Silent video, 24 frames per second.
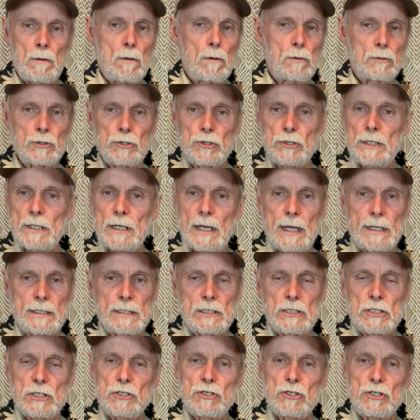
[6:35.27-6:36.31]
so you get
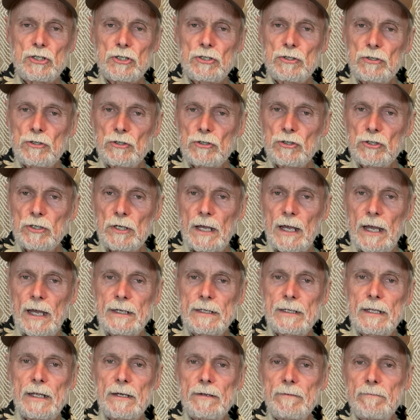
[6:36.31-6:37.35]
ideas, you just slide
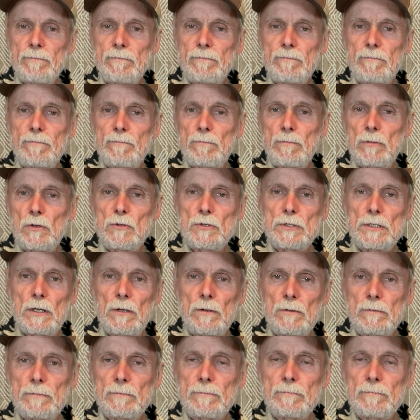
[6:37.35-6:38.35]
that blues note.